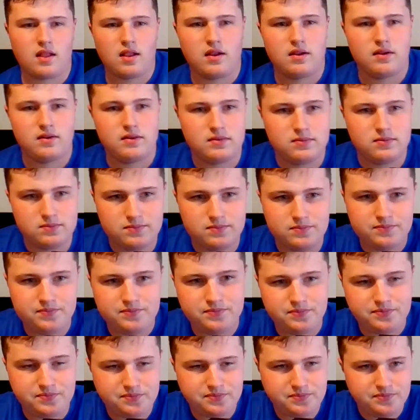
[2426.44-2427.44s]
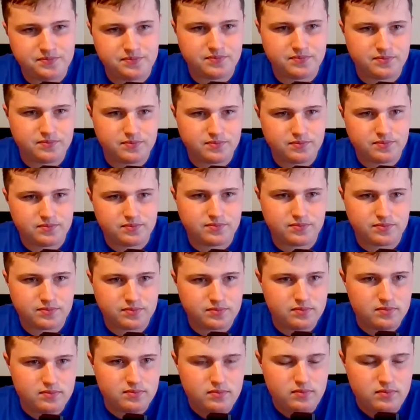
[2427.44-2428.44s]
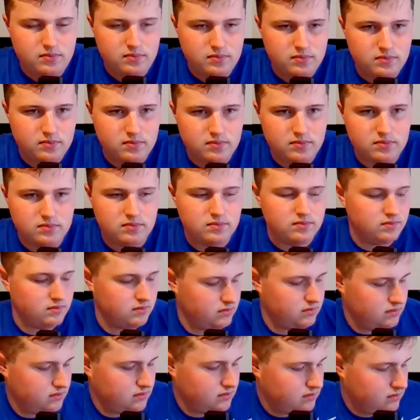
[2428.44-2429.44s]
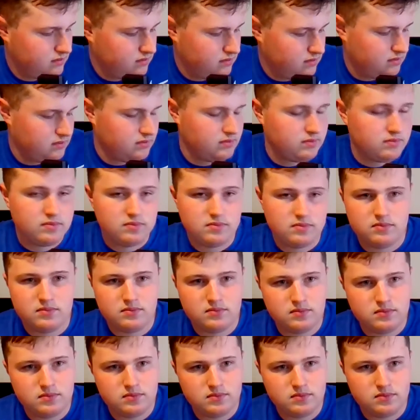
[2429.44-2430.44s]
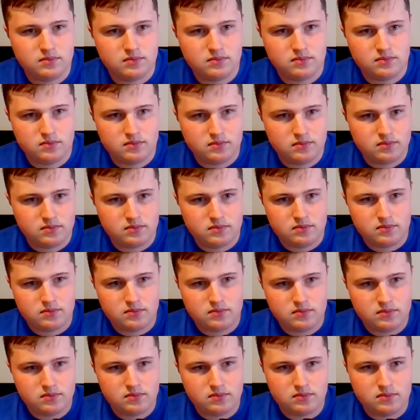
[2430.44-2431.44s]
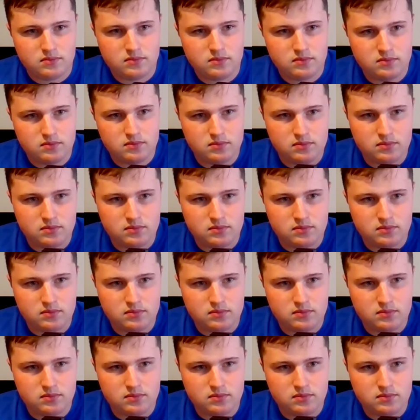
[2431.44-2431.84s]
No words are spoken by the person on screen.